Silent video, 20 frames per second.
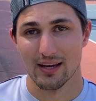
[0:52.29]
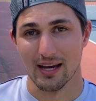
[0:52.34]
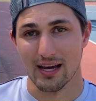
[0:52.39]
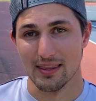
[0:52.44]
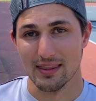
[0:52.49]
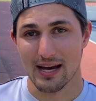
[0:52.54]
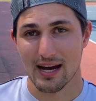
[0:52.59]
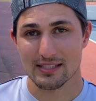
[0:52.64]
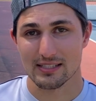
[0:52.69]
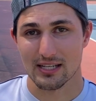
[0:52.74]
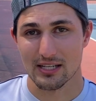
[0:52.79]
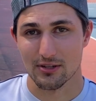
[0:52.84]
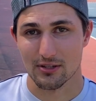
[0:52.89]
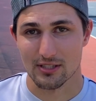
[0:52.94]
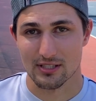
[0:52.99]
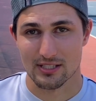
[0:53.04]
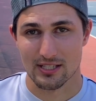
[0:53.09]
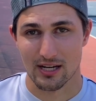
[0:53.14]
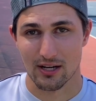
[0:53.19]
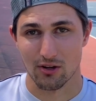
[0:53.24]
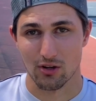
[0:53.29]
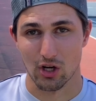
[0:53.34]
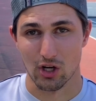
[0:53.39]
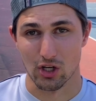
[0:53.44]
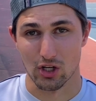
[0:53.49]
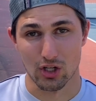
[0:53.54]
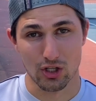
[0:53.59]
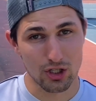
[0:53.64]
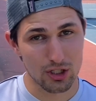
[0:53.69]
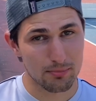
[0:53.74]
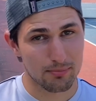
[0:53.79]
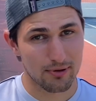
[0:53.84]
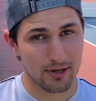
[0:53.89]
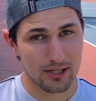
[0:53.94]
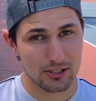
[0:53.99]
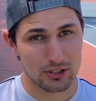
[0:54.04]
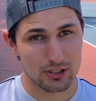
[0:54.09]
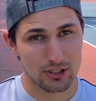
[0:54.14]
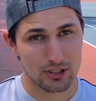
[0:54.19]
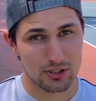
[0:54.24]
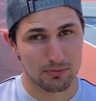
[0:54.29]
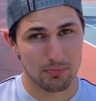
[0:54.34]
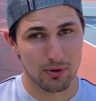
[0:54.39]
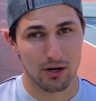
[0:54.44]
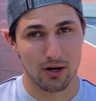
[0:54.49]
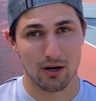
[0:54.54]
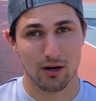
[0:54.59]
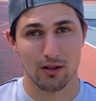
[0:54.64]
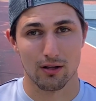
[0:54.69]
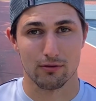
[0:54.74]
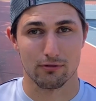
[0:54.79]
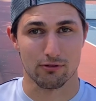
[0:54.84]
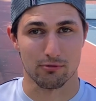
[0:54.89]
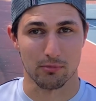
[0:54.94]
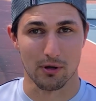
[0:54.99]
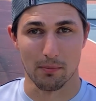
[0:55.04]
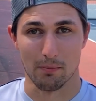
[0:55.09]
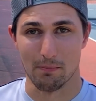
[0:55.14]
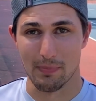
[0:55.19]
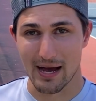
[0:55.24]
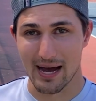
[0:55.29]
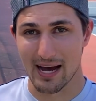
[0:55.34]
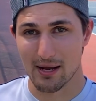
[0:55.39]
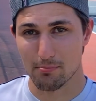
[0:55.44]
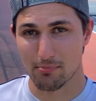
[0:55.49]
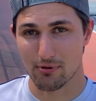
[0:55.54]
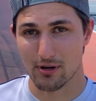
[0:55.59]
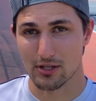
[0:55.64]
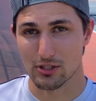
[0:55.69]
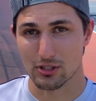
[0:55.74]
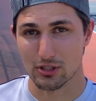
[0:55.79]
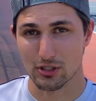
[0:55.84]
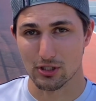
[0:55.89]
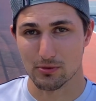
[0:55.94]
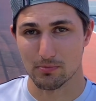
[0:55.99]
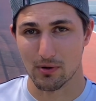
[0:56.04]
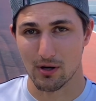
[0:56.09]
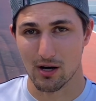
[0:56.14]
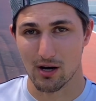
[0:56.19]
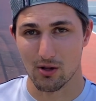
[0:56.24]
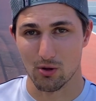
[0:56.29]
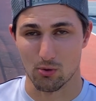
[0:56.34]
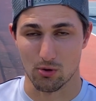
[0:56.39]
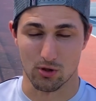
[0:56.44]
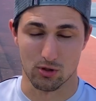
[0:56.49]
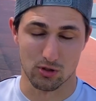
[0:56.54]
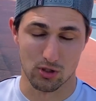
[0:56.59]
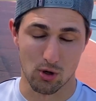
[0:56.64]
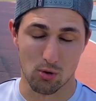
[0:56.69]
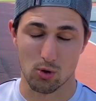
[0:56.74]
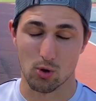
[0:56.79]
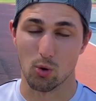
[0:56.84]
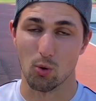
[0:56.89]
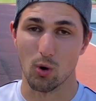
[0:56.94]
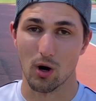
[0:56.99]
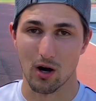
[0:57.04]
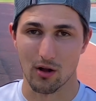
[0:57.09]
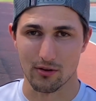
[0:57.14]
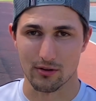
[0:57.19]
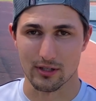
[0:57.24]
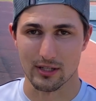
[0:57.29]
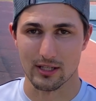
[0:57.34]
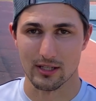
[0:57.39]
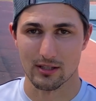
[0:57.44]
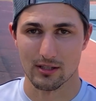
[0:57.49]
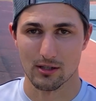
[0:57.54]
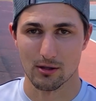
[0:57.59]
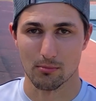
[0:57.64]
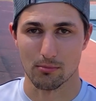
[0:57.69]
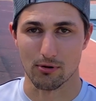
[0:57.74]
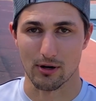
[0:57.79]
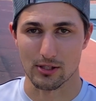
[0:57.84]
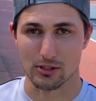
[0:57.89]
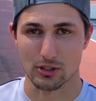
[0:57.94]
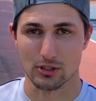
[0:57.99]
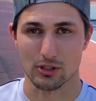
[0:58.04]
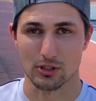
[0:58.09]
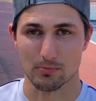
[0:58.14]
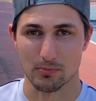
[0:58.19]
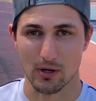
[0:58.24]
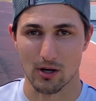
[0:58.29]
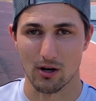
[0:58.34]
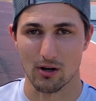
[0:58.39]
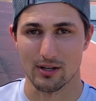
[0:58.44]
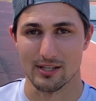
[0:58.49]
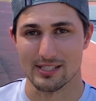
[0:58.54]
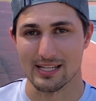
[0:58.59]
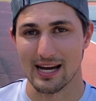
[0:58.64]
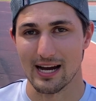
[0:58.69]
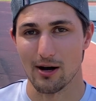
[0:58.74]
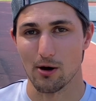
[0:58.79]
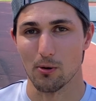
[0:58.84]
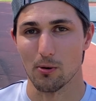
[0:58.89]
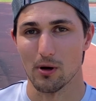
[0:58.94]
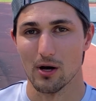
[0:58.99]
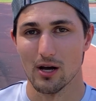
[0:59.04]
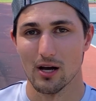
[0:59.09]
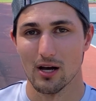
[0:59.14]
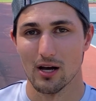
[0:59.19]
And that's how you can tell a good pressureless ball from a bad pressureless ball or a low quality pressureless ball, is how